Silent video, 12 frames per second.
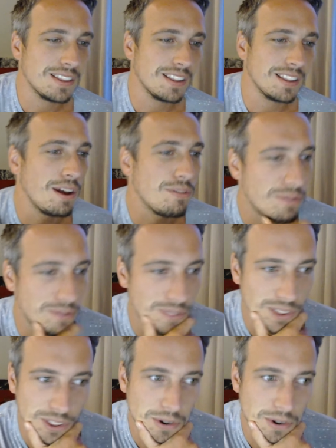have
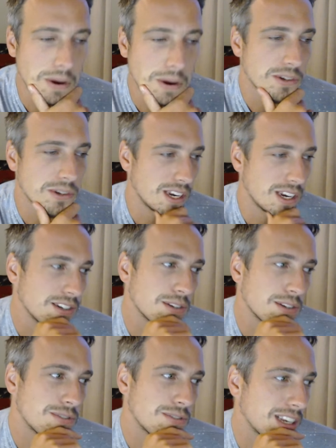3-bet percentages
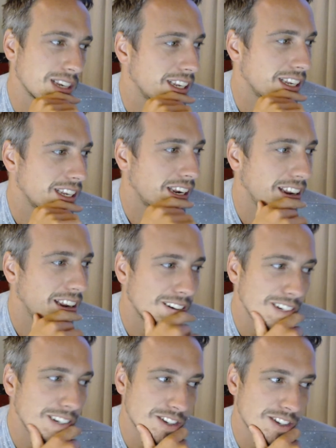of 16 and
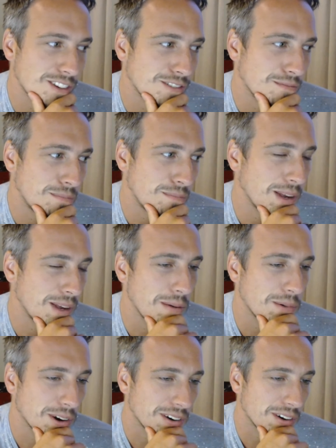just play way
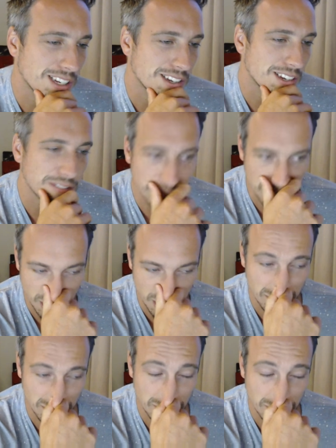more aggressive.
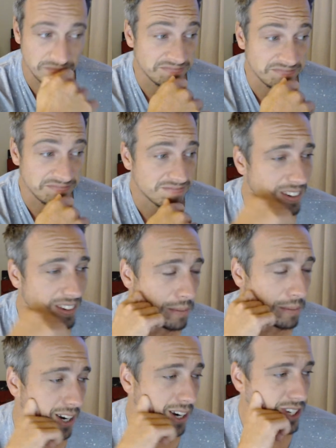So
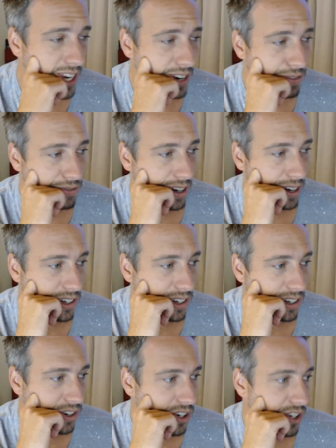PLO is kind of fun because
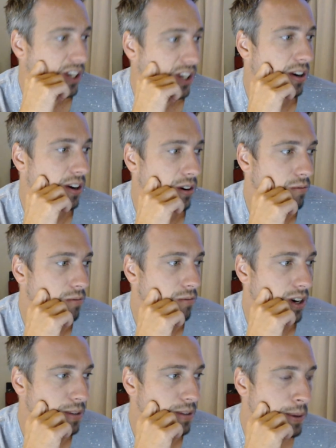you're just another one
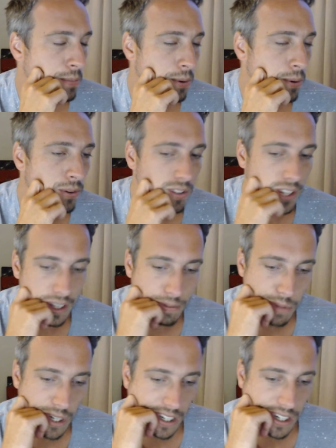of the people,
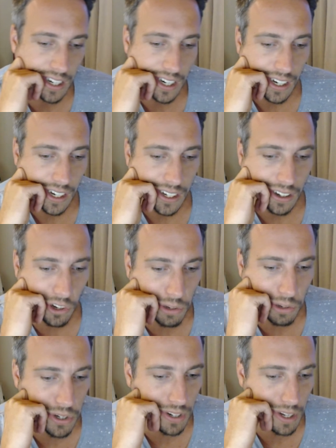but
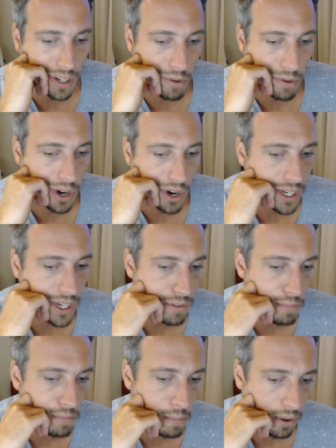Hold'em is really boring because
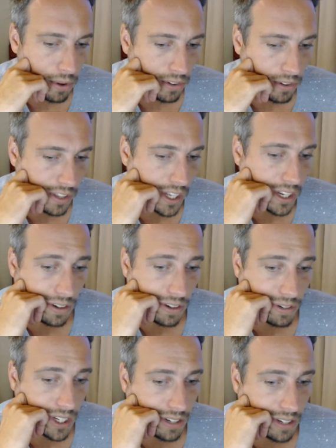if people think you're really,